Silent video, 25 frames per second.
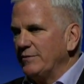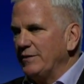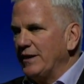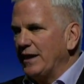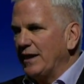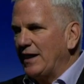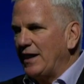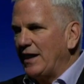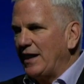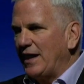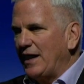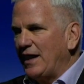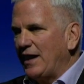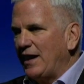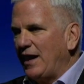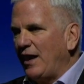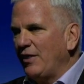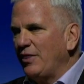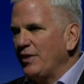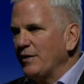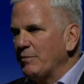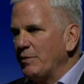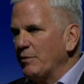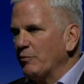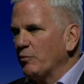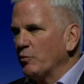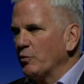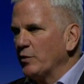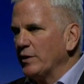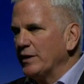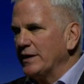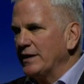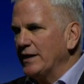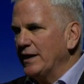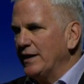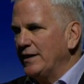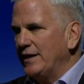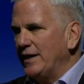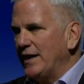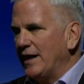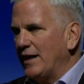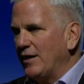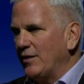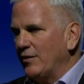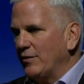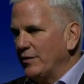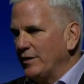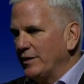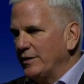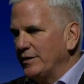I mean, I think people really get
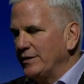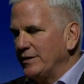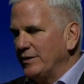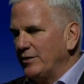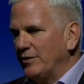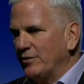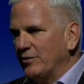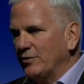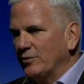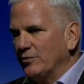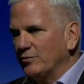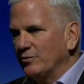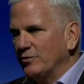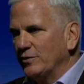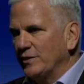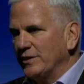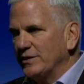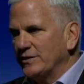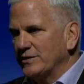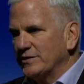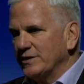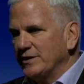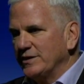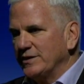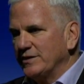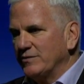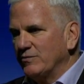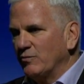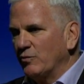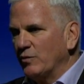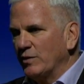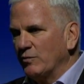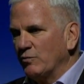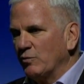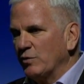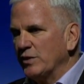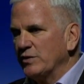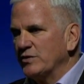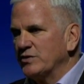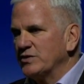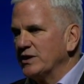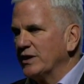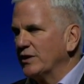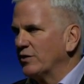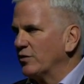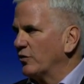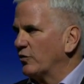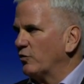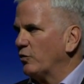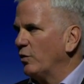now that, we
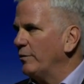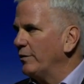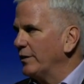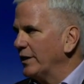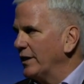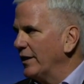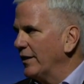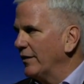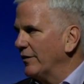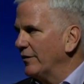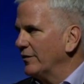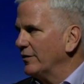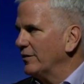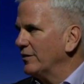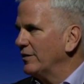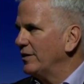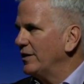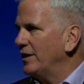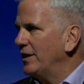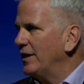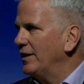sink or swim together.